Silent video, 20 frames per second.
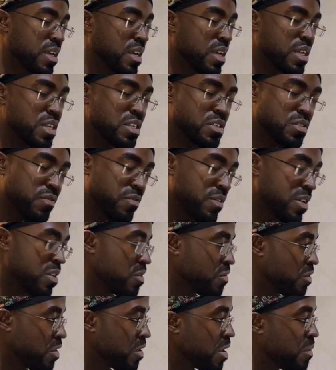it is very,
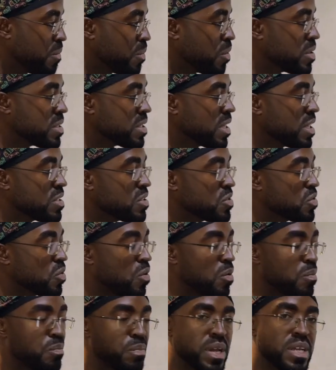very important to
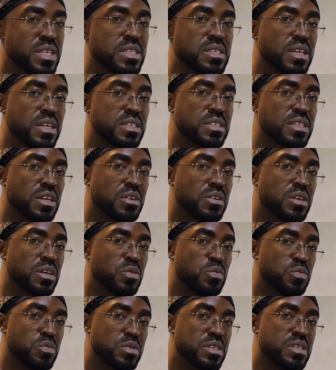combine surgery
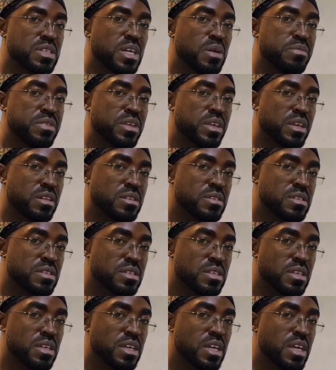with something else.
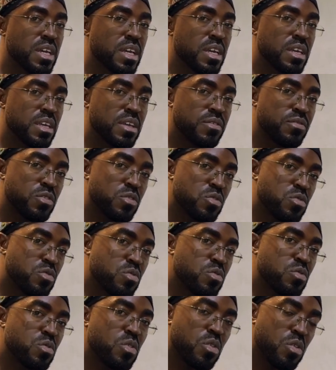If you
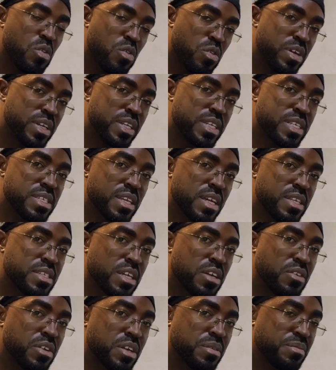do only
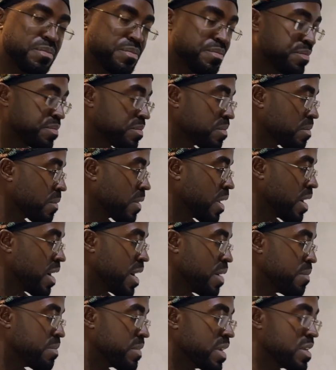surgery,
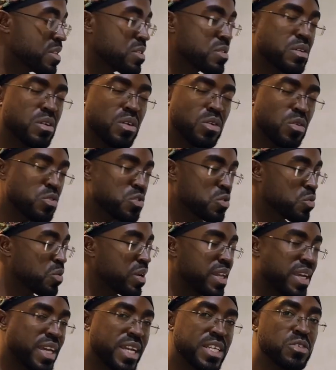there's close to
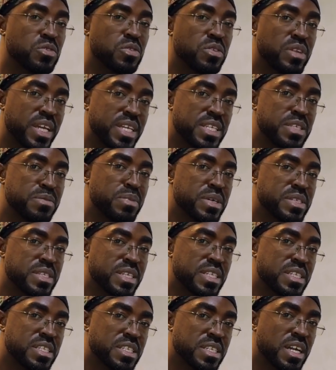an 80 to
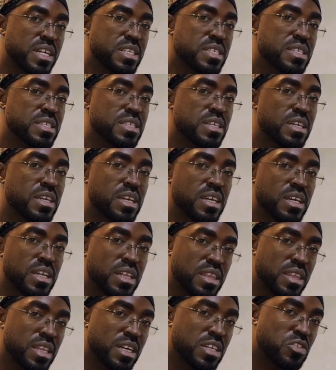90% chance
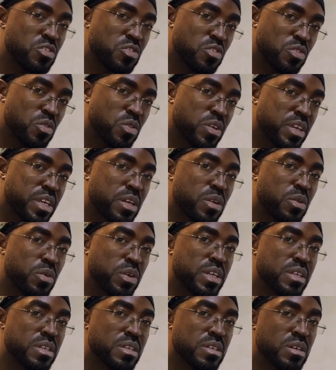that your
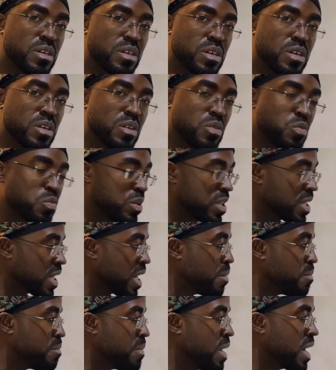keloid will
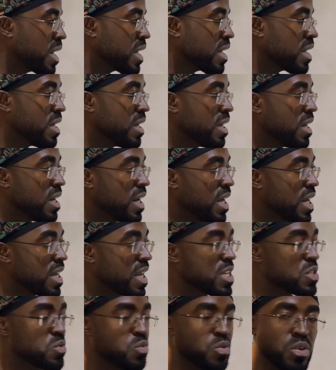come back. And
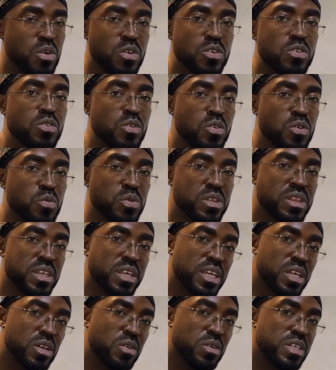as we all know, with
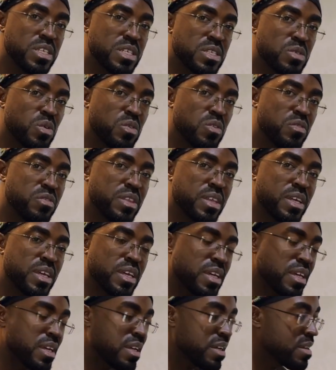keloids, one of
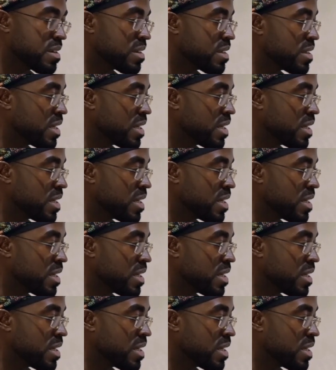the